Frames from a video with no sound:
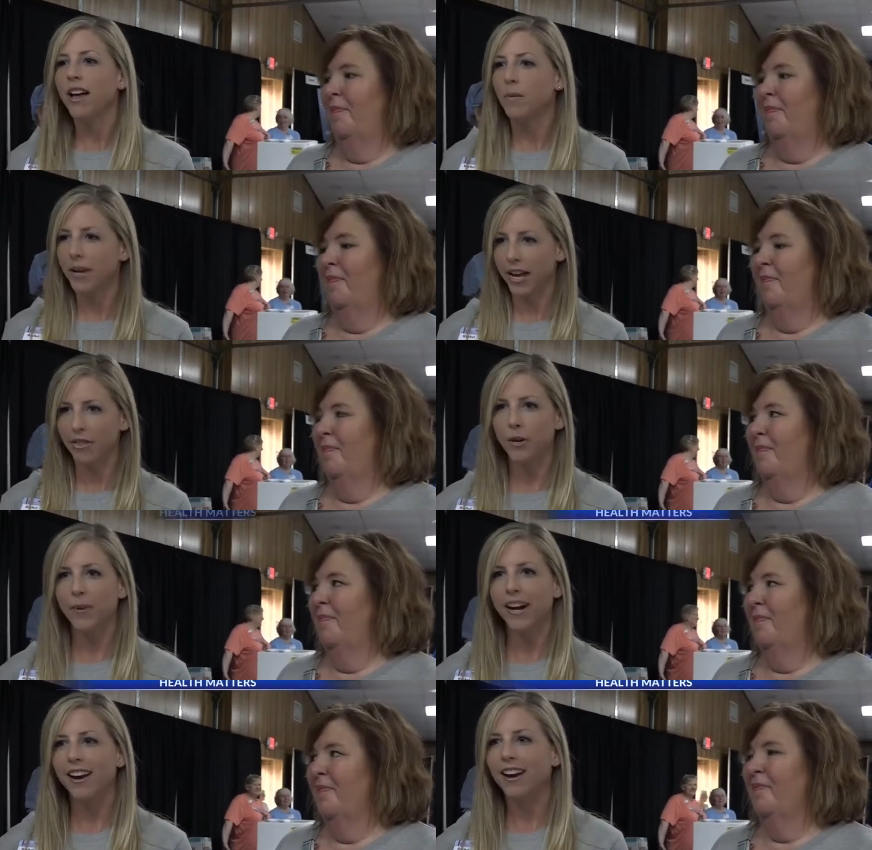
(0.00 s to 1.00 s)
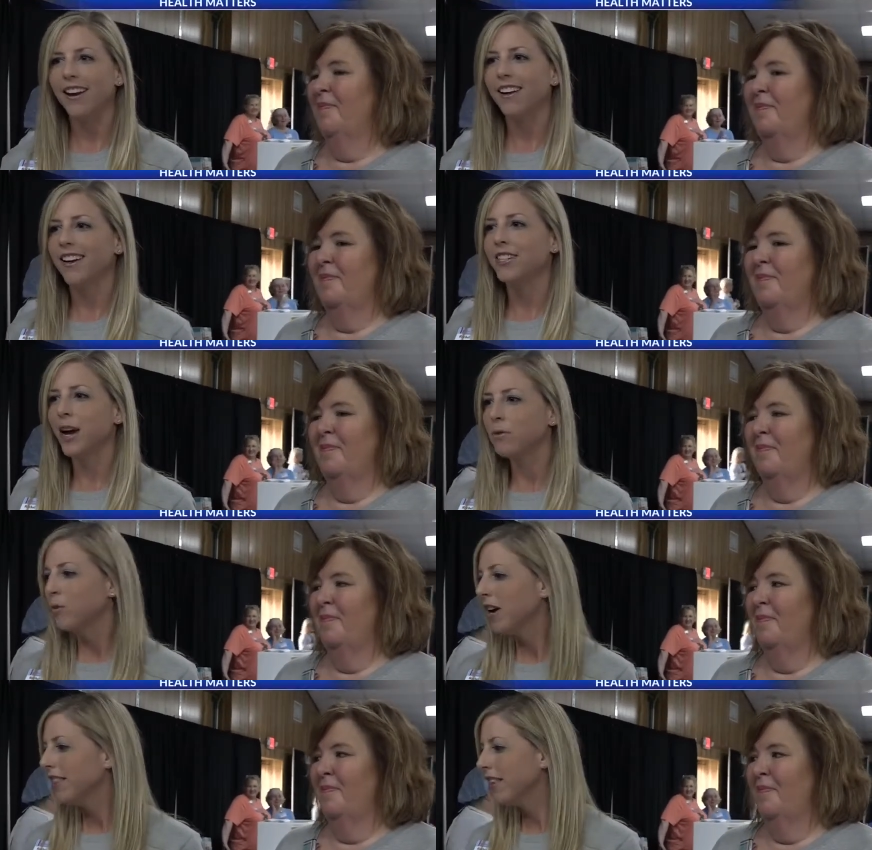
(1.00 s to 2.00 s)
Speaker 1: uh, pick out their bear,
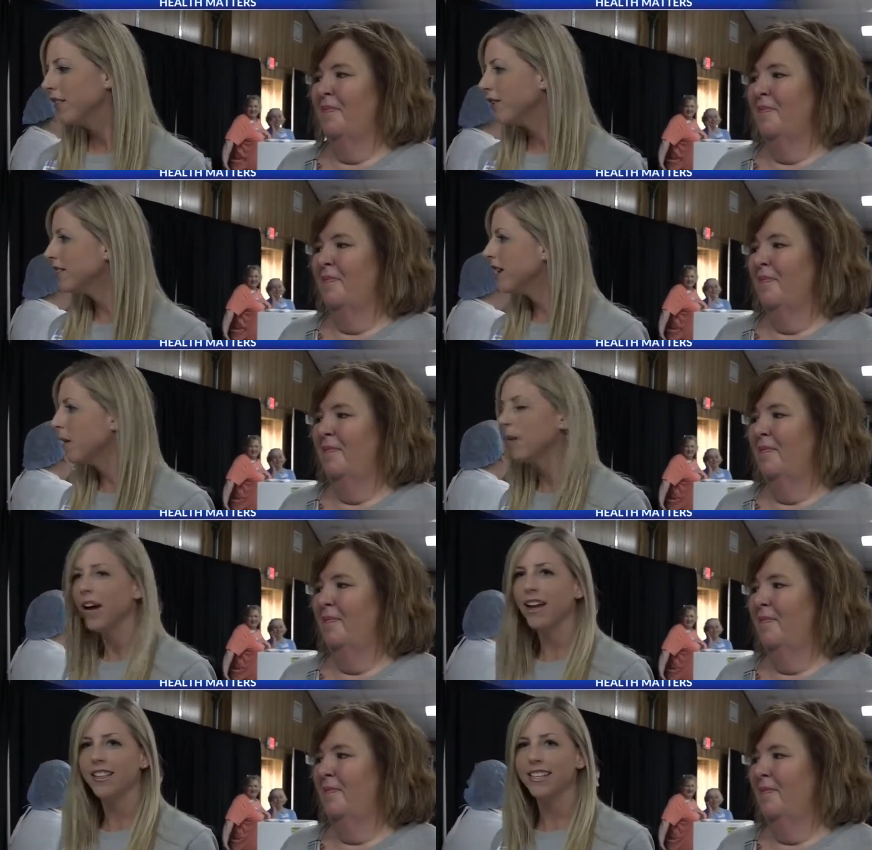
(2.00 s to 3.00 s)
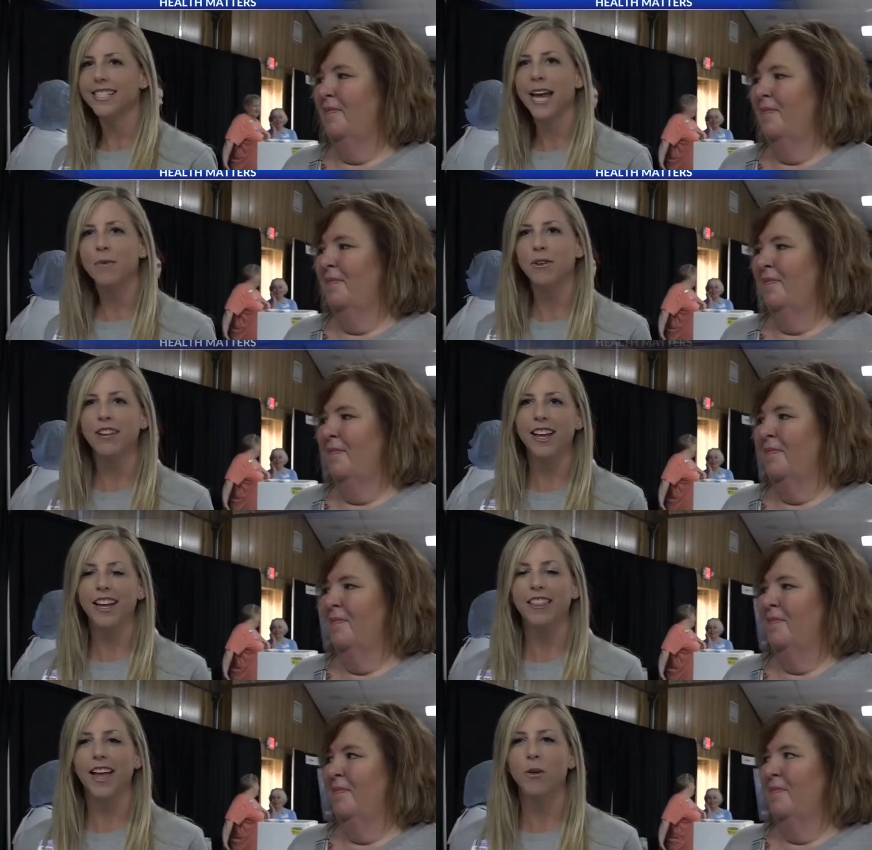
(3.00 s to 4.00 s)
adopt one, then they'll stop by this table
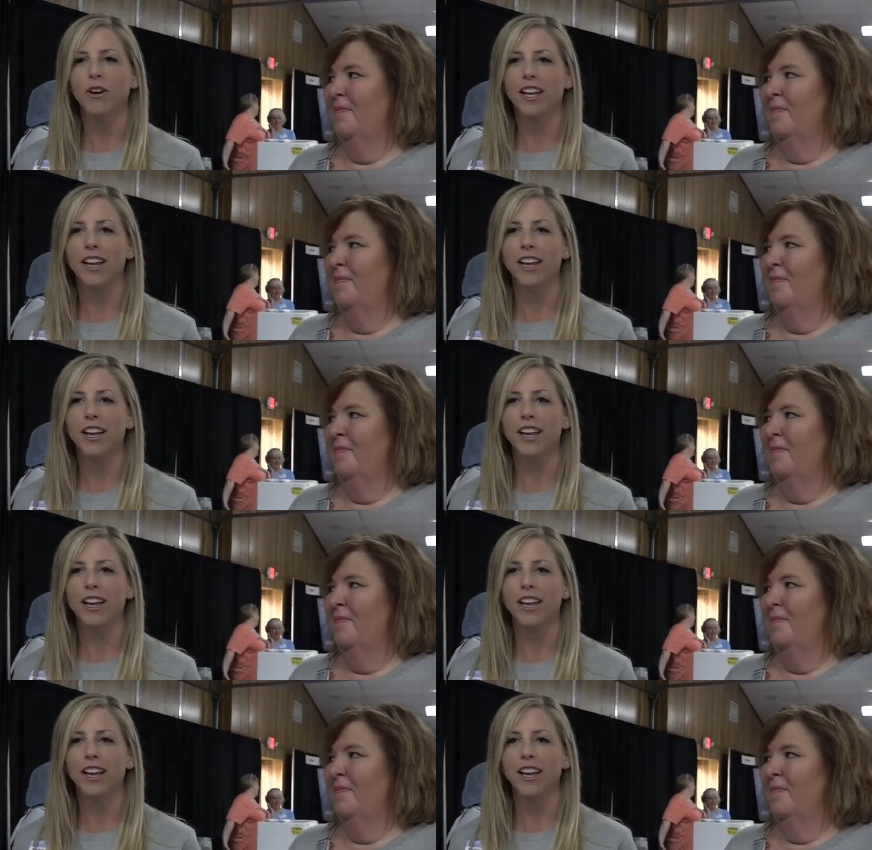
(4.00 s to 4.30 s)
and they will